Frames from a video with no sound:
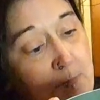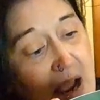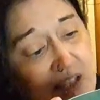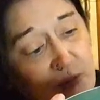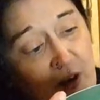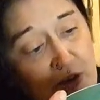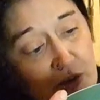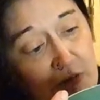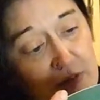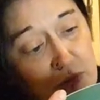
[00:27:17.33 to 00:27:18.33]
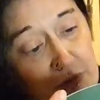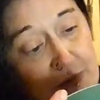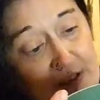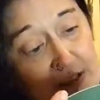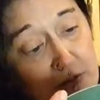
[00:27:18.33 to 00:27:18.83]
Past photographs
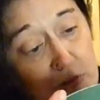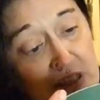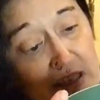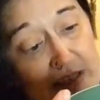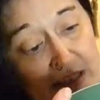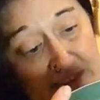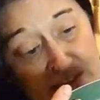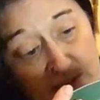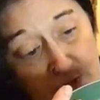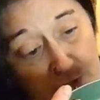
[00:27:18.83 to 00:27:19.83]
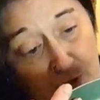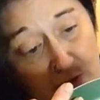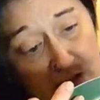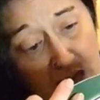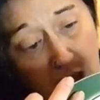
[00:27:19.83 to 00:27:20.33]
reveal it has
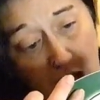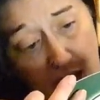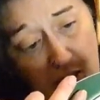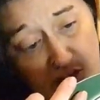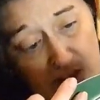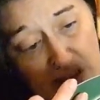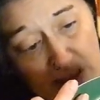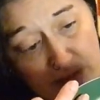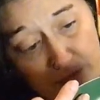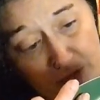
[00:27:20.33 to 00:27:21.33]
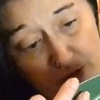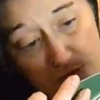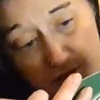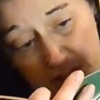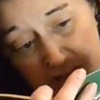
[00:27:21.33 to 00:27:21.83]
very large
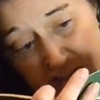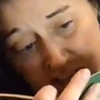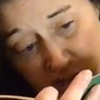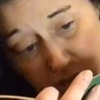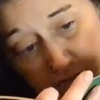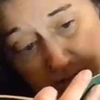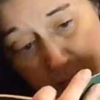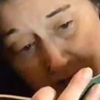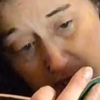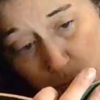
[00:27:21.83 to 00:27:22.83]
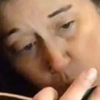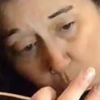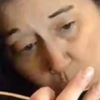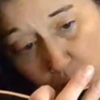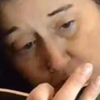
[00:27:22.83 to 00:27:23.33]
adverts attached to its barn
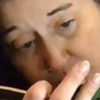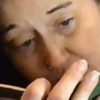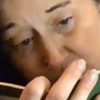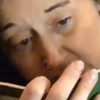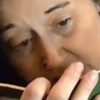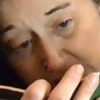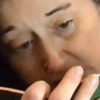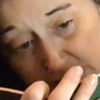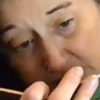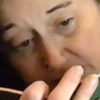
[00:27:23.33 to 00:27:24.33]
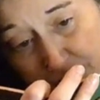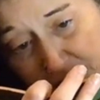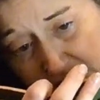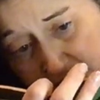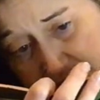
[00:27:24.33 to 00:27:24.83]
walls,
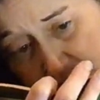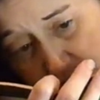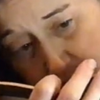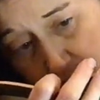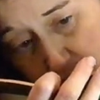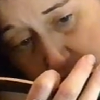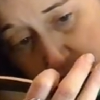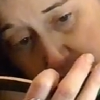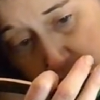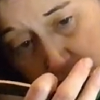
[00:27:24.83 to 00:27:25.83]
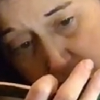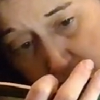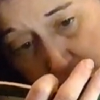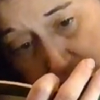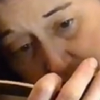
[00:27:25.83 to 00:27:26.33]
devised
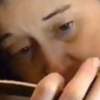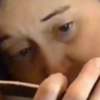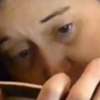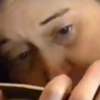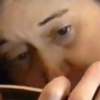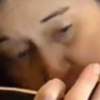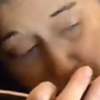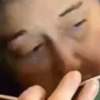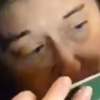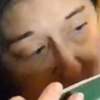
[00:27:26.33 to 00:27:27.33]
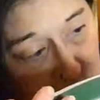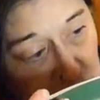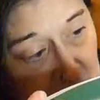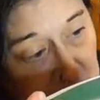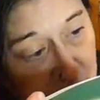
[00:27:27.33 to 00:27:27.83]
obviously to attract
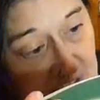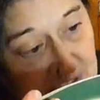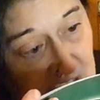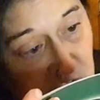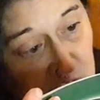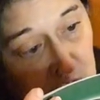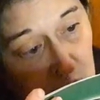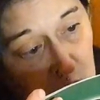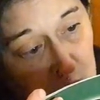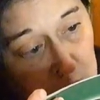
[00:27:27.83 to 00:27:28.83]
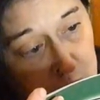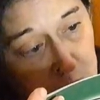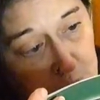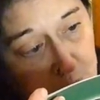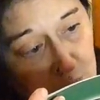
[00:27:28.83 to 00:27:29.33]
the attention of
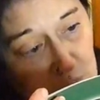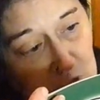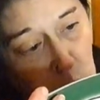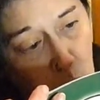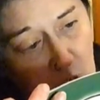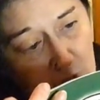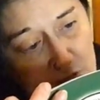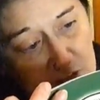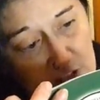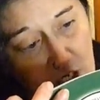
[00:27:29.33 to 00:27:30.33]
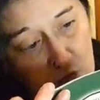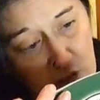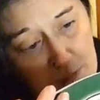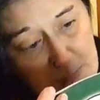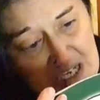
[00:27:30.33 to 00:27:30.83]
what could
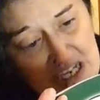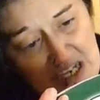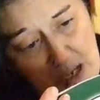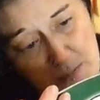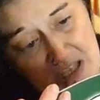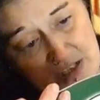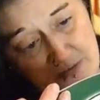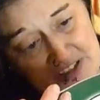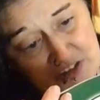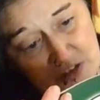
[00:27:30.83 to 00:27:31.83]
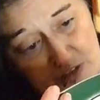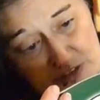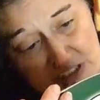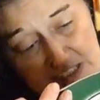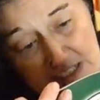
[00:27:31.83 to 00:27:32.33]
only be many
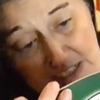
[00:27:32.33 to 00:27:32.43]
visitors